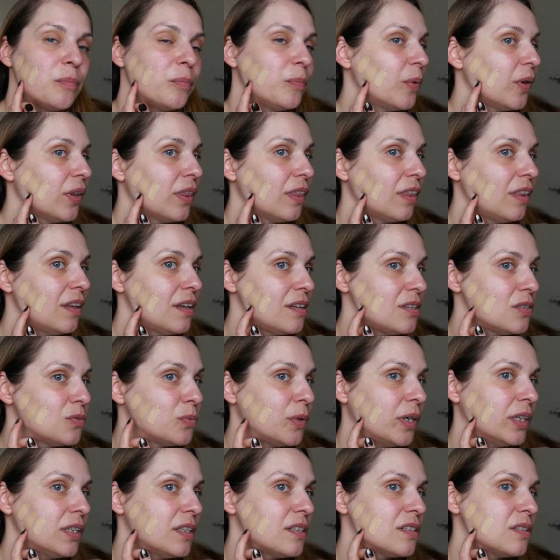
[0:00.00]
But this
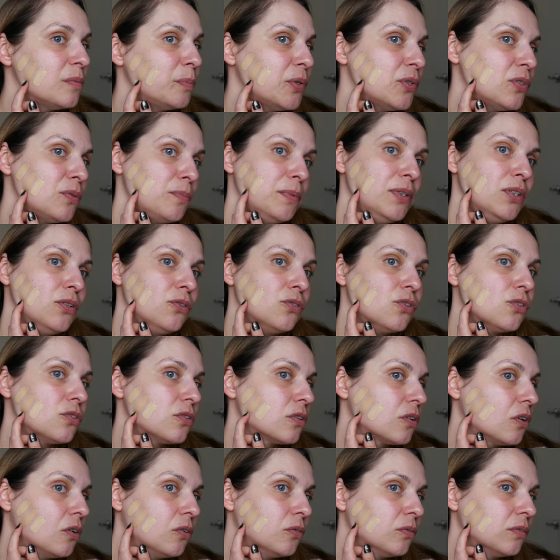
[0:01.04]
one, that's supposed to be neutral
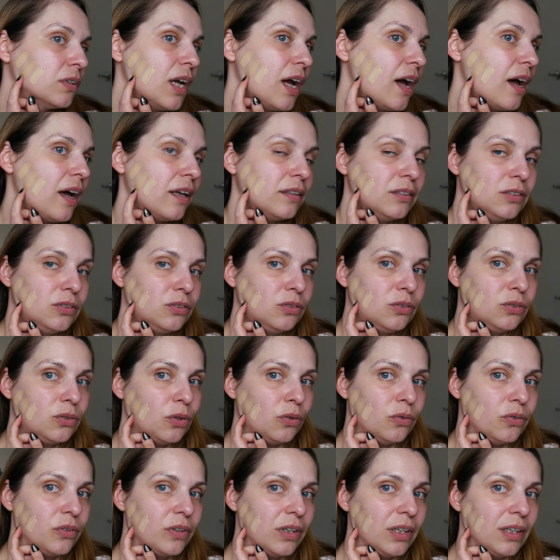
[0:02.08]
toned, I
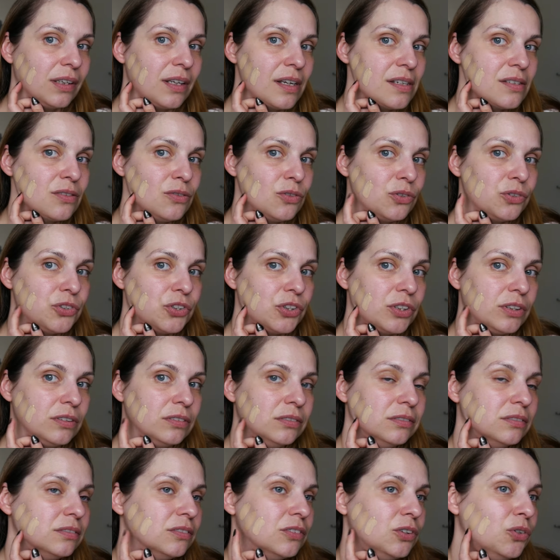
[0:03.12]
don't think that's
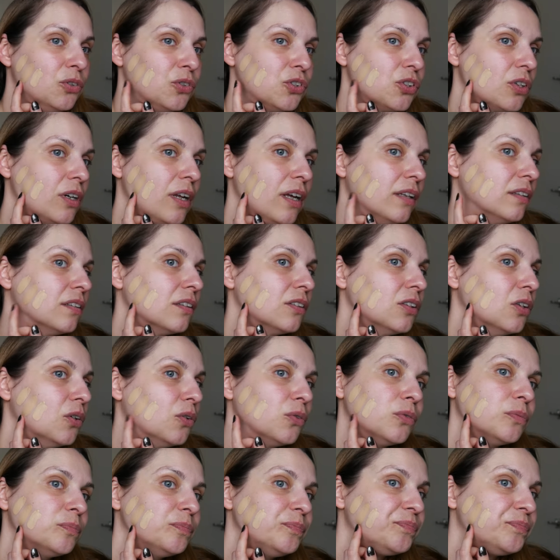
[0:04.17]
neutral undertone.